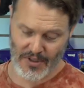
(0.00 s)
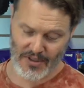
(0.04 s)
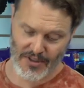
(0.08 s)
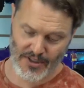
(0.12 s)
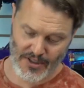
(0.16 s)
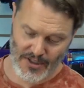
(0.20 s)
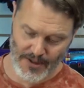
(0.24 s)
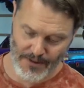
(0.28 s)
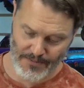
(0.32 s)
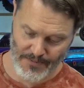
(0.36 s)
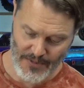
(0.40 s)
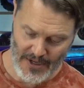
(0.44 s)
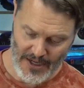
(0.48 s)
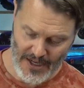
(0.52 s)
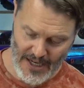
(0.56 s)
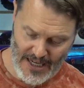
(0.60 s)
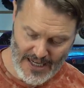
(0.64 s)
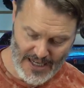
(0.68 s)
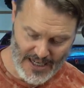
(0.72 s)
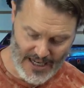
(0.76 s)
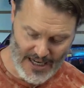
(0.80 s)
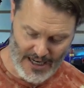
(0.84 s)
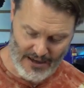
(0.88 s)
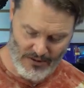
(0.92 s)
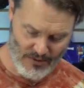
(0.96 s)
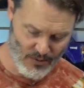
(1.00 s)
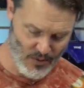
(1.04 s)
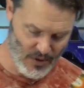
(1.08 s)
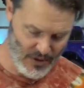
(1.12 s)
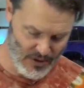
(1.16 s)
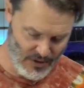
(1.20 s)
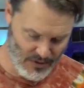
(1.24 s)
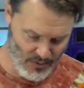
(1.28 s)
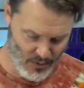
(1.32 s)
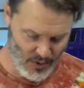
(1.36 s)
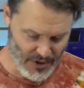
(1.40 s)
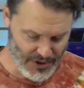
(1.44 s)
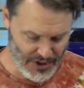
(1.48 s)
one. So yeah,
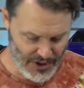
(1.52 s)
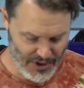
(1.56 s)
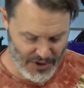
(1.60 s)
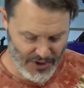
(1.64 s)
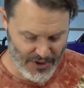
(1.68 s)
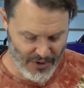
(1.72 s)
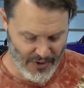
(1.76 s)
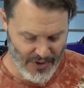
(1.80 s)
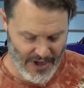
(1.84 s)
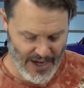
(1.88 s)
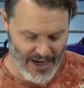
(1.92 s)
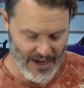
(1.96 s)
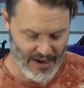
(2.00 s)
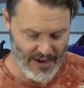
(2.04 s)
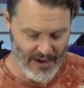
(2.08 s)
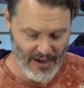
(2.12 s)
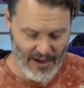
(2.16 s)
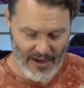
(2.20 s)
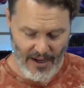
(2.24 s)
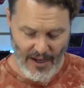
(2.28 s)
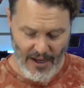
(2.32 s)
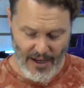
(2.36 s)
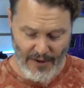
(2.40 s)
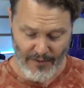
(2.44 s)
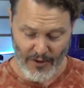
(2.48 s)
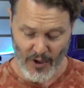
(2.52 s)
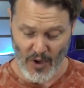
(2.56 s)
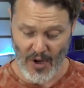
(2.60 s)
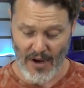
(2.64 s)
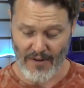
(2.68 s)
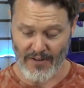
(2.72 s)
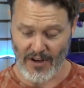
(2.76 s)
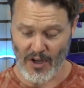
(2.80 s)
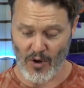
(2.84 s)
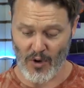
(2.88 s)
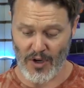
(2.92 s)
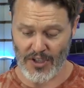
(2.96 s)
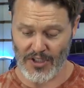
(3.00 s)
we'll, we'll just do that. If you do
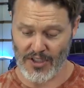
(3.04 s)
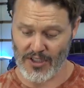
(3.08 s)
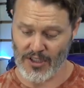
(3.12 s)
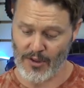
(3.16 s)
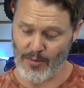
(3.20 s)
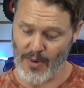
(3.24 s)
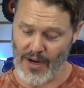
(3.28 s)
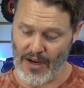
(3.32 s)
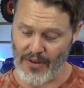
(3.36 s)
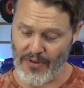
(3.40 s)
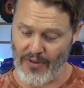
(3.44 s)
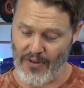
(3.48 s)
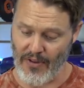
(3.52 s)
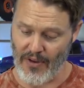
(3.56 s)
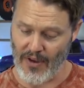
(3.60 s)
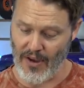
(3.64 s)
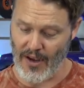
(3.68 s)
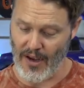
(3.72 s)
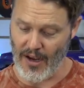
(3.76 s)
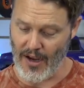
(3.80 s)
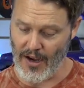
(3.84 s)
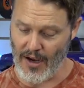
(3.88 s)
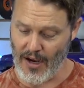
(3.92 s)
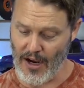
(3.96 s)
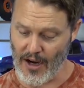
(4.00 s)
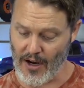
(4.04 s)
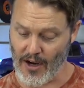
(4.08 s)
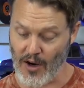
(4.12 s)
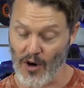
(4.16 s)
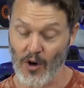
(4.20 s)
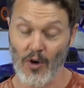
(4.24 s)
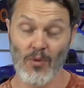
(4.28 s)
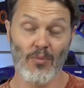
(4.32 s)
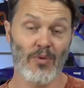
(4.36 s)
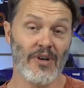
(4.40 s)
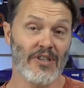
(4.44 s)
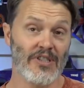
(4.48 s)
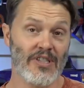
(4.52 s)
have any questions about the
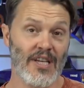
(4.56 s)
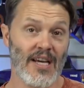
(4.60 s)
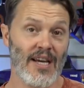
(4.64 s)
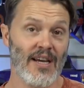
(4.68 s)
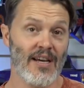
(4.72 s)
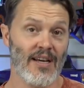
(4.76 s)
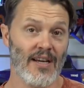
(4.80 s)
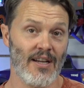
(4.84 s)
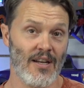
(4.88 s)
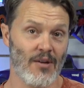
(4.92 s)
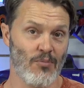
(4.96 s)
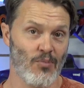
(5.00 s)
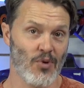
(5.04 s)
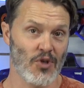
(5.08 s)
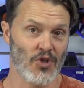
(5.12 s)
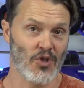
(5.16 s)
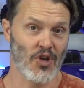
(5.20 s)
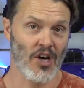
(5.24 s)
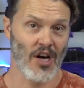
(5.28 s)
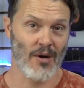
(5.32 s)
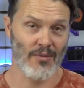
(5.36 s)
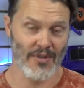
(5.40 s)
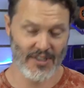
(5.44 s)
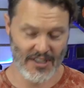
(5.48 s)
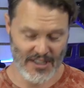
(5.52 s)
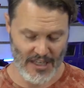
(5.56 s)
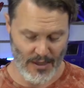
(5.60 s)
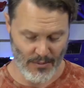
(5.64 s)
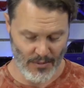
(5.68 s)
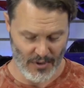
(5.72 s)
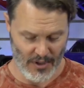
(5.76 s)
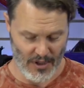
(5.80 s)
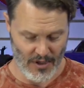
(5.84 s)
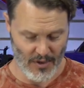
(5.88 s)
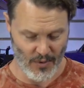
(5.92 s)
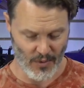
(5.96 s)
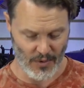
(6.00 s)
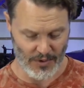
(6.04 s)
Cobra 10, put your comments down
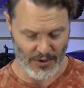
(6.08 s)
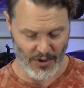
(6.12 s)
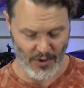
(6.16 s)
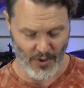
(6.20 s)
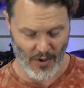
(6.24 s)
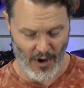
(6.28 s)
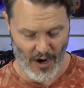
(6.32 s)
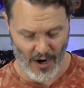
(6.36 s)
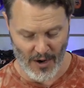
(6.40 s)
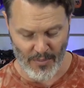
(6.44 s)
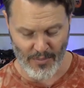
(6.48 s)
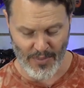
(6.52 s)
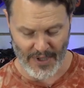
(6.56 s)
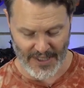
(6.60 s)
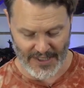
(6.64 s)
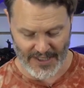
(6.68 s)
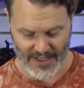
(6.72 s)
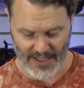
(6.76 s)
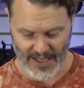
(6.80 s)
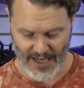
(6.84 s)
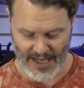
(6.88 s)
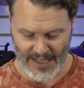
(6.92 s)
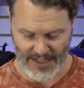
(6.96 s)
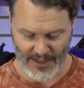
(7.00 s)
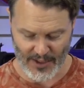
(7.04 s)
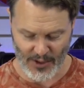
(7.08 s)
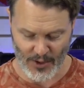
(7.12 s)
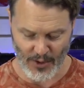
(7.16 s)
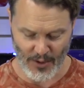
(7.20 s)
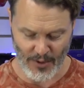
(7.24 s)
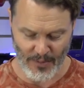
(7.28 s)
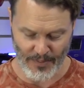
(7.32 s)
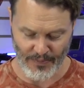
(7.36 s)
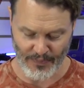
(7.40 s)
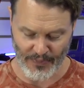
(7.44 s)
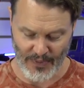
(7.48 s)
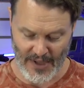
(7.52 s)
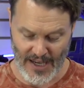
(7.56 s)
below. We'll do our best to get to
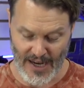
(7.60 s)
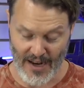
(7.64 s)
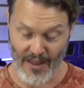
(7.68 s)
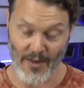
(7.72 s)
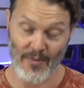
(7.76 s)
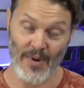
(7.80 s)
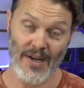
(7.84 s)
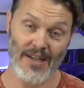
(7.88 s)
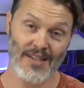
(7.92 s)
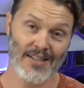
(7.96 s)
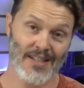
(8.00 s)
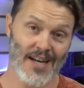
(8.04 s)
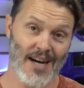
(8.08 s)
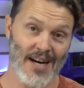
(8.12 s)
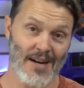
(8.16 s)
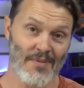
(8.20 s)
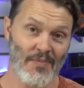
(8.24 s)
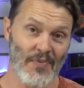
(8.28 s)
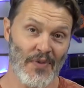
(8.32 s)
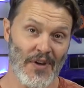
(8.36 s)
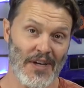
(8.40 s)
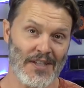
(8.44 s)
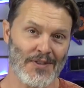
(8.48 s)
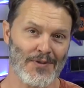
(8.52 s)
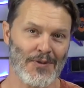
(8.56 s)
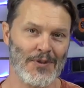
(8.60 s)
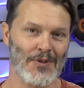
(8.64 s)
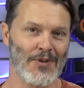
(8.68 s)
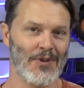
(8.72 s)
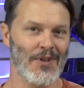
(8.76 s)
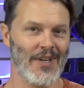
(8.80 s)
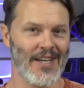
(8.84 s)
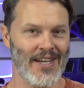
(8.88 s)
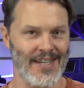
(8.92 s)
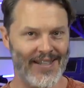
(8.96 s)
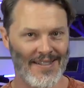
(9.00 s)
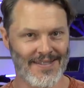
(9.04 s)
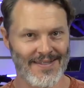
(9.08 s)
them. And in the meantime, thanks for
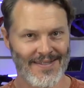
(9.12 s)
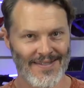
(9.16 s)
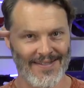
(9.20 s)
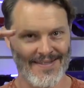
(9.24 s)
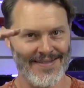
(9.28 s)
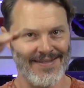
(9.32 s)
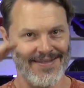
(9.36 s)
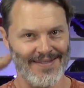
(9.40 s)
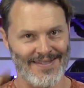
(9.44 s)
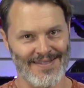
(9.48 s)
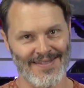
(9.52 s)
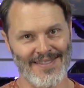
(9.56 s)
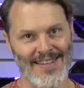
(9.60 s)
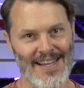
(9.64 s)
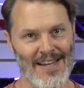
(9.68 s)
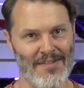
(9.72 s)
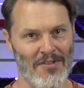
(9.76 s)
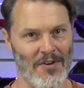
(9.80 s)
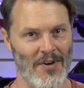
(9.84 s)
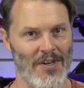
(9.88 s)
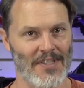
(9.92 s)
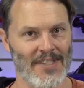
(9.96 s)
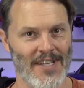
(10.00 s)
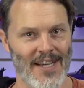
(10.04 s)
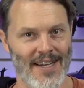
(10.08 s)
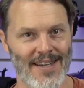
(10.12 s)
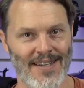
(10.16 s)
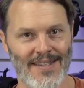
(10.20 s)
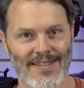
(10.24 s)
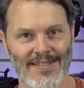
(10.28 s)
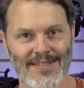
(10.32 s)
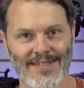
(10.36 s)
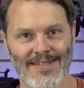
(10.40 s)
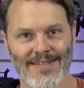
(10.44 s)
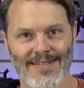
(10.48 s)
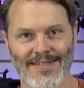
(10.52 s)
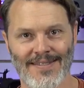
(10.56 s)
tuning in. Have a great day.